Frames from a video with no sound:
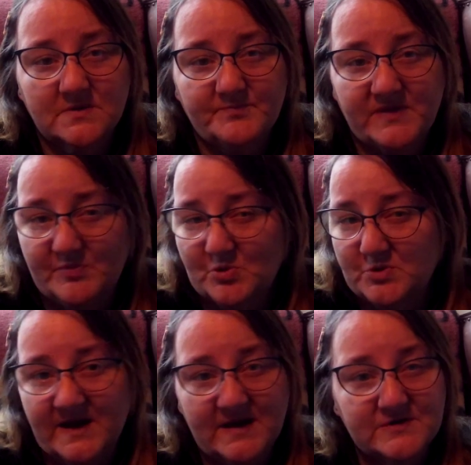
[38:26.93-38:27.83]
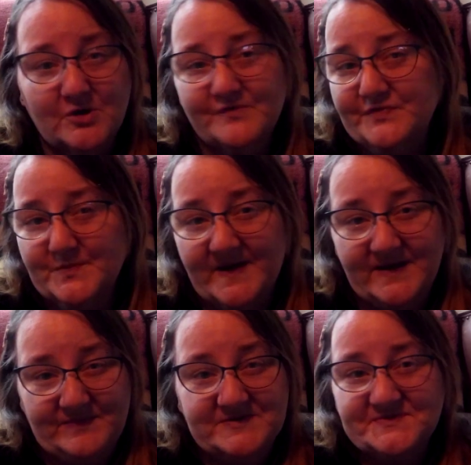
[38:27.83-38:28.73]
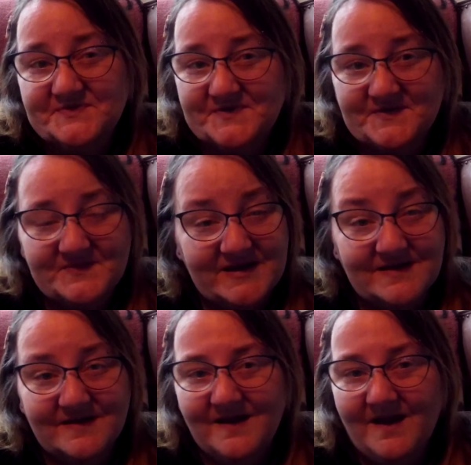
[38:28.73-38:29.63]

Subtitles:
people would hand off their babies to me.